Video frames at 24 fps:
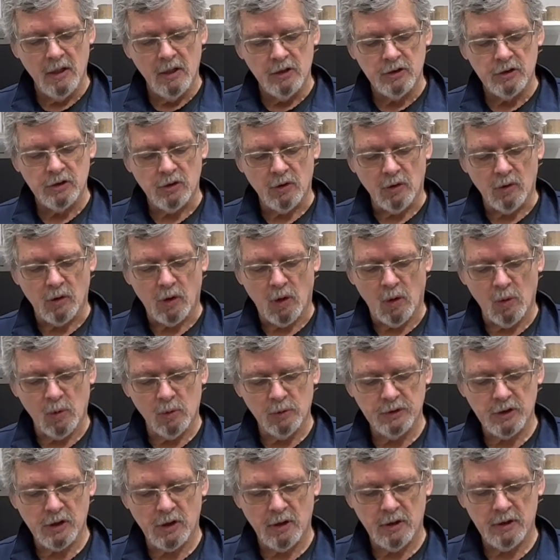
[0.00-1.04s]
so it
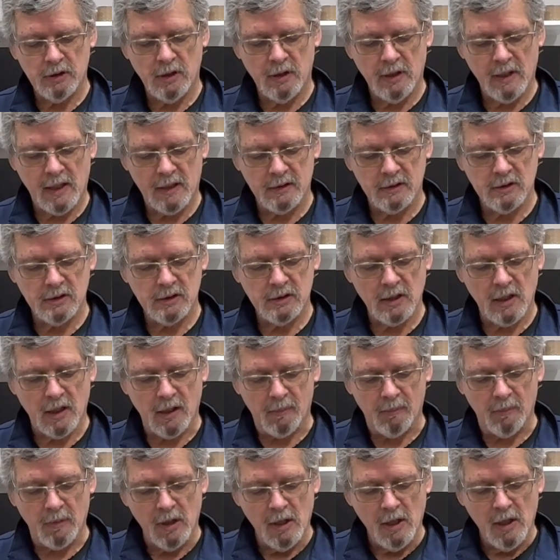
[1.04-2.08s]
holds onto that
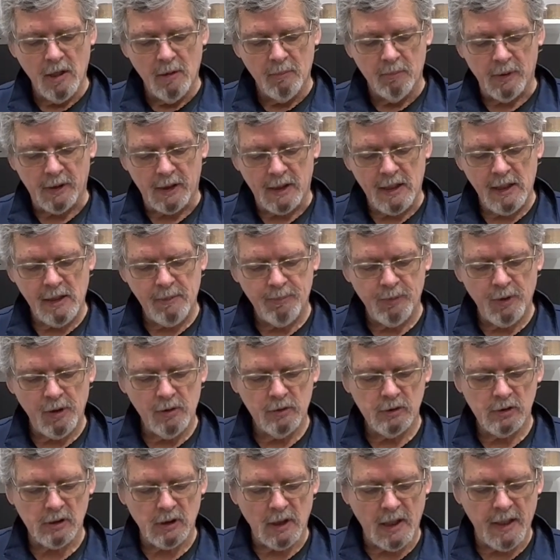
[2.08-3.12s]
stem. But keep
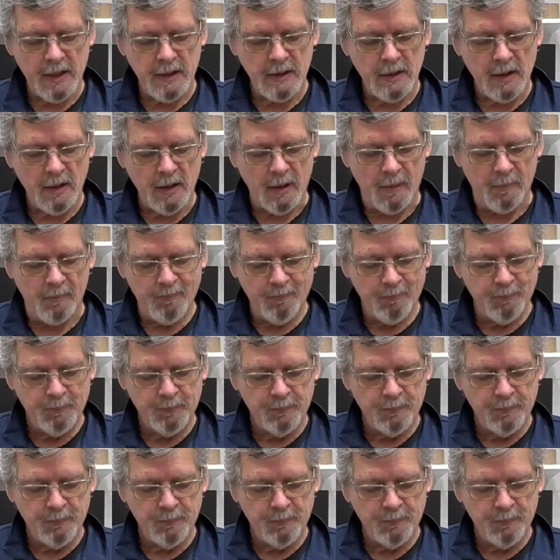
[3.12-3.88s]
those lined up.